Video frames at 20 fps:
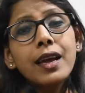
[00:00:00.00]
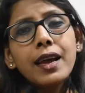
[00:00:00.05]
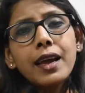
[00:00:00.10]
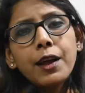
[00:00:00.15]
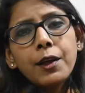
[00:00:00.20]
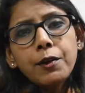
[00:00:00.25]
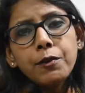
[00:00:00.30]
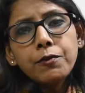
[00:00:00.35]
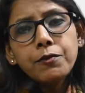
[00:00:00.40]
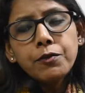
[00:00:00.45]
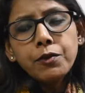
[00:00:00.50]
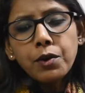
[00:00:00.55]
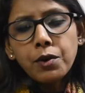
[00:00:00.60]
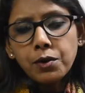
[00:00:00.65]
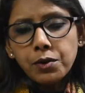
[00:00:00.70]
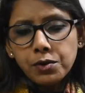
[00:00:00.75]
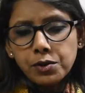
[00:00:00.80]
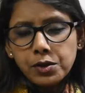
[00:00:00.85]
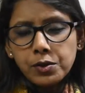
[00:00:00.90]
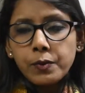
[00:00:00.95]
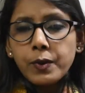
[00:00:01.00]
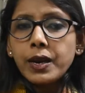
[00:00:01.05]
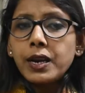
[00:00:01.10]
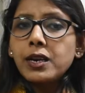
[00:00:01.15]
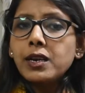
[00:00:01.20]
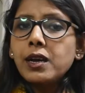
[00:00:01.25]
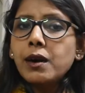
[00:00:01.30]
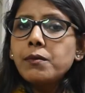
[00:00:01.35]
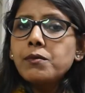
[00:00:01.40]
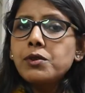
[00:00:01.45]
And of course, when it
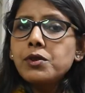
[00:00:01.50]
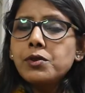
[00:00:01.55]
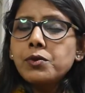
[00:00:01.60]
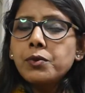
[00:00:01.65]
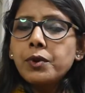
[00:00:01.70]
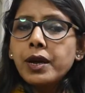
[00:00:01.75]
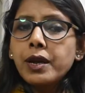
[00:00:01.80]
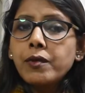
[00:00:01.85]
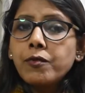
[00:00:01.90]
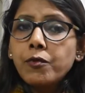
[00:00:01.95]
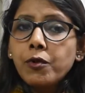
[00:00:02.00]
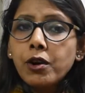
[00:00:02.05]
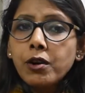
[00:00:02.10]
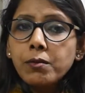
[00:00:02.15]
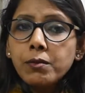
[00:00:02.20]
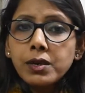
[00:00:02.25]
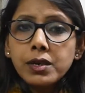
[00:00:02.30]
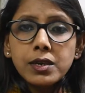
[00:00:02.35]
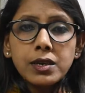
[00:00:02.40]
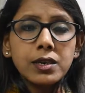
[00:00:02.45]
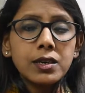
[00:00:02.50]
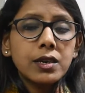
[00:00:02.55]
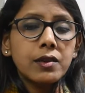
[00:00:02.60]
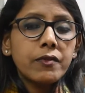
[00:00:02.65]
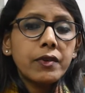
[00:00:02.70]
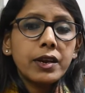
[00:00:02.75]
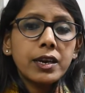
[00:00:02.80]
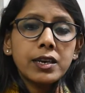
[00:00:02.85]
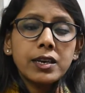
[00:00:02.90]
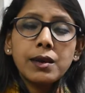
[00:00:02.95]
comes to environment,
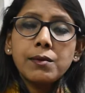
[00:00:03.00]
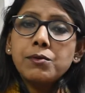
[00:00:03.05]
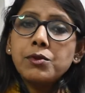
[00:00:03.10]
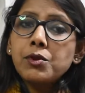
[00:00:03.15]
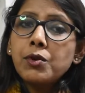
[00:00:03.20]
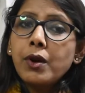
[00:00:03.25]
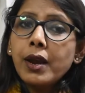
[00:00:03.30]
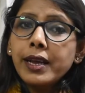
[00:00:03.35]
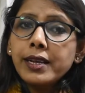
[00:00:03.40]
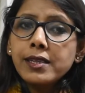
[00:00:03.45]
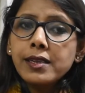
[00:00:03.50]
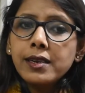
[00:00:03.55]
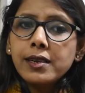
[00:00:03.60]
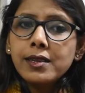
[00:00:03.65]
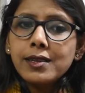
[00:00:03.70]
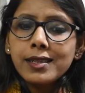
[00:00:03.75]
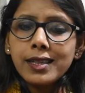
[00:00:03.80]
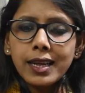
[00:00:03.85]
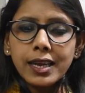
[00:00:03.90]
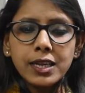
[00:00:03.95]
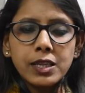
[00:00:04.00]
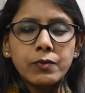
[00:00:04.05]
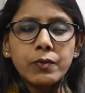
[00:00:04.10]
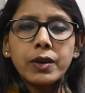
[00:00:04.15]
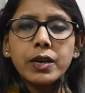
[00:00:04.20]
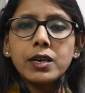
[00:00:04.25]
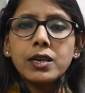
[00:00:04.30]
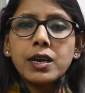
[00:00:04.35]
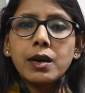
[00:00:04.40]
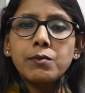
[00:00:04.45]
when it comes to likes and dislikes, when
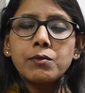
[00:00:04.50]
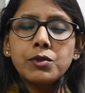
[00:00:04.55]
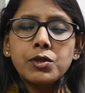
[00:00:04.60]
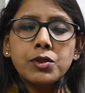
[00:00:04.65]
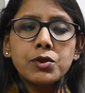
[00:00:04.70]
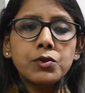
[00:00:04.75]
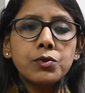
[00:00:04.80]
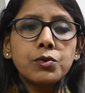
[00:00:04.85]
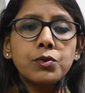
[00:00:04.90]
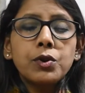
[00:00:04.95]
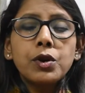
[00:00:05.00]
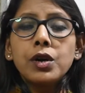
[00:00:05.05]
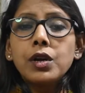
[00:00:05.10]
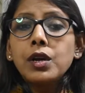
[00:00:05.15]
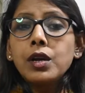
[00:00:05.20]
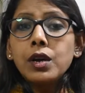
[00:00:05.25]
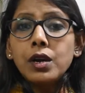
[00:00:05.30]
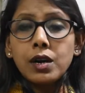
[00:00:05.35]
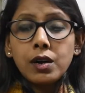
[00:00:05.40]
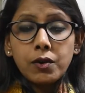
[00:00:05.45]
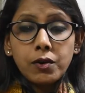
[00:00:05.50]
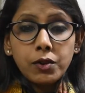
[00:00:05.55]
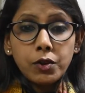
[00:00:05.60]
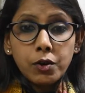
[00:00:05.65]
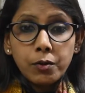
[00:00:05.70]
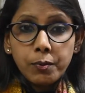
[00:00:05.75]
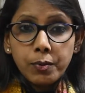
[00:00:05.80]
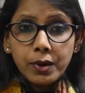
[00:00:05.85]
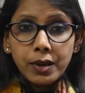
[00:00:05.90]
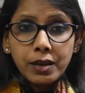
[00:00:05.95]
it comes to your
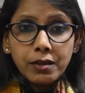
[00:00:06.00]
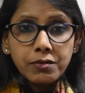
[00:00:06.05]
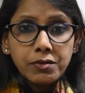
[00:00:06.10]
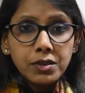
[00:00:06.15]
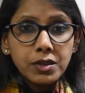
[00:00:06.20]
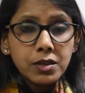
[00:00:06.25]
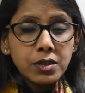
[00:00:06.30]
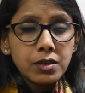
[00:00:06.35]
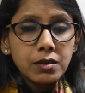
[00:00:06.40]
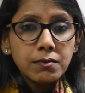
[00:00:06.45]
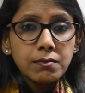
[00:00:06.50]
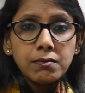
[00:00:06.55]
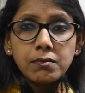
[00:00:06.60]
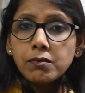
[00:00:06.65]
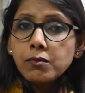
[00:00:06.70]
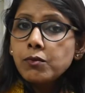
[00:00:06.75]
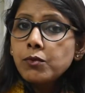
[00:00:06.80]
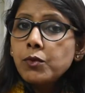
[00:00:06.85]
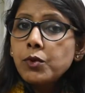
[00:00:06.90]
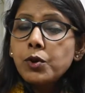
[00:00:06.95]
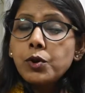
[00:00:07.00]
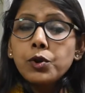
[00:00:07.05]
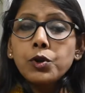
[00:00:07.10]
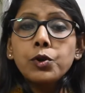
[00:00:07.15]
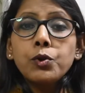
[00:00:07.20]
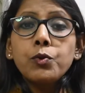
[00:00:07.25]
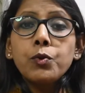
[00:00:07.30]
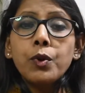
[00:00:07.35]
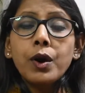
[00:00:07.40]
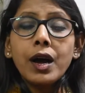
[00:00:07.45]
belief system,
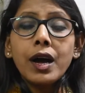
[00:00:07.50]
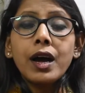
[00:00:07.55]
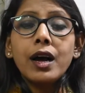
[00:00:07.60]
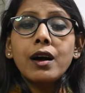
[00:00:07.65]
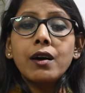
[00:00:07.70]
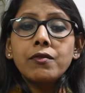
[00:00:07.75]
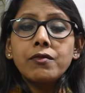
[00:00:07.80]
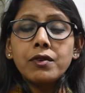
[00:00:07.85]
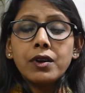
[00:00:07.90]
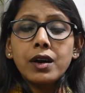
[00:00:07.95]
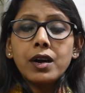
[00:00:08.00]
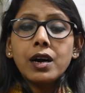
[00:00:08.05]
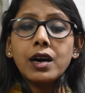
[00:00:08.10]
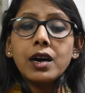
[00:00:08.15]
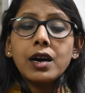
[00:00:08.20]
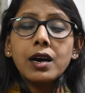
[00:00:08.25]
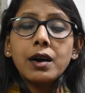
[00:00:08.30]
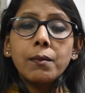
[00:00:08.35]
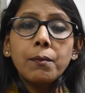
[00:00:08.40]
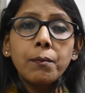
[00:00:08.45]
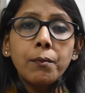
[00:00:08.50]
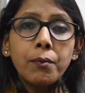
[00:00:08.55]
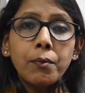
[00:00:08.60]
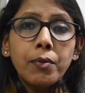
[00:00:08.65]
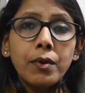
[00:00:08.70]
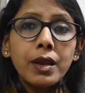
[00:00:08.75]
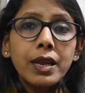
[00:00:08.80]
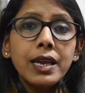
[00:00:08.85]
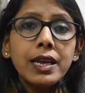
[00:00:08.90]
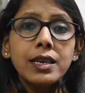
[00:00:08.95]
you have a
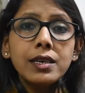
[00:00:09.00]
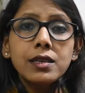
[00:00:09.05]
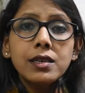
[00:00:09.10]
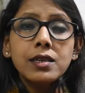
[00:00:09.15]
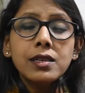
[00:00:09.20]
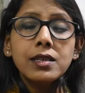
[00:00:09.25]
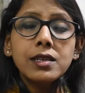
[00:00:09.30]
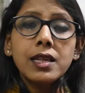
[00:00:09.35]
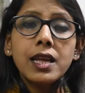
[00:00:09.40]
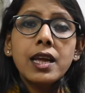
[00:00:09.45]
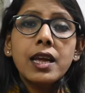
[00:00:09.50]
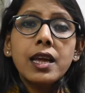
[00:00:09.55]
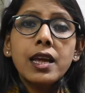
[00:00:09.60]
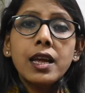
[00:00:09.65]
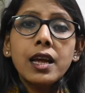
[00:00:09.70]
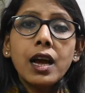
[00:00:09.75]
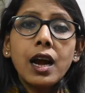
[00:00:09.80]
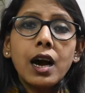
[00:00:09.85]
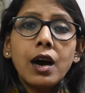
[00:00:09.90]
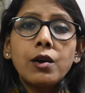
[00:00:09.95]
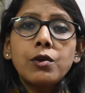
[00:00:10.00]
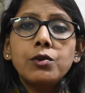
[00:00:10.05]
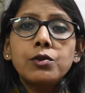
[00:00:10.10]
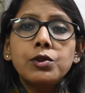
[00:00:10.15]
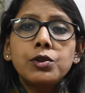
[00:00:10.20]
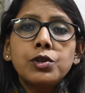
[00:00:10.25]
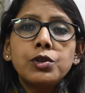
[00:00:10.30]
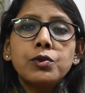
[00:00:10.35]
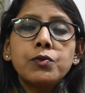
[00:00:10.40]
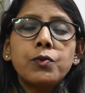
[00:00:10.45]
complete say how
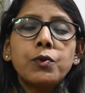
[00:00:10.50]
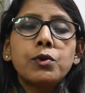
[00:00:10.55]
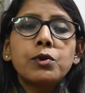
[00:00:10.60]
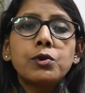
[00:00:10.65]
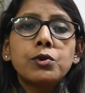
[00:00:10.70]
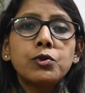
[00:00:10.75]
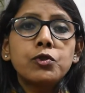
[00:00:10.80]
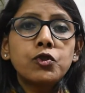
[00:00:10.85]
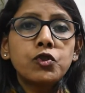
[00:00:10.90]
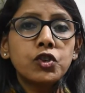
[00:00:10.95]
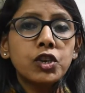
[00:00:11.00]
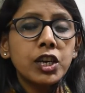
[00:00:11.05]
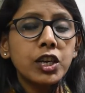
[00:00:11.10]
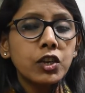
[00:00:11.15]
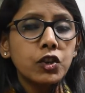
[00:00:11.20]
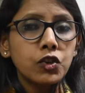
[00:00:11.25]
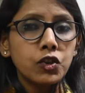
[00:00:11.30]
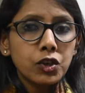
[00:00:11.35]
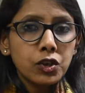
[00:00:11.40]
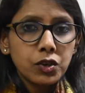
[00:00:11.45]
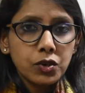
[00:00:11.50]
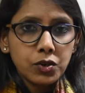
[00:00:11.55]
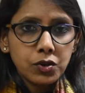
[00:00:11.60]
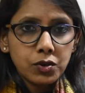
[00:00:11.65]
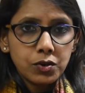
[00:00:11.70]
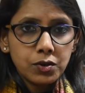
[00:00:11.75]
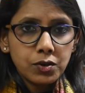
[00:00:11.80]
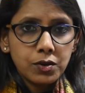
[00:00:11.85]
do you want to change it.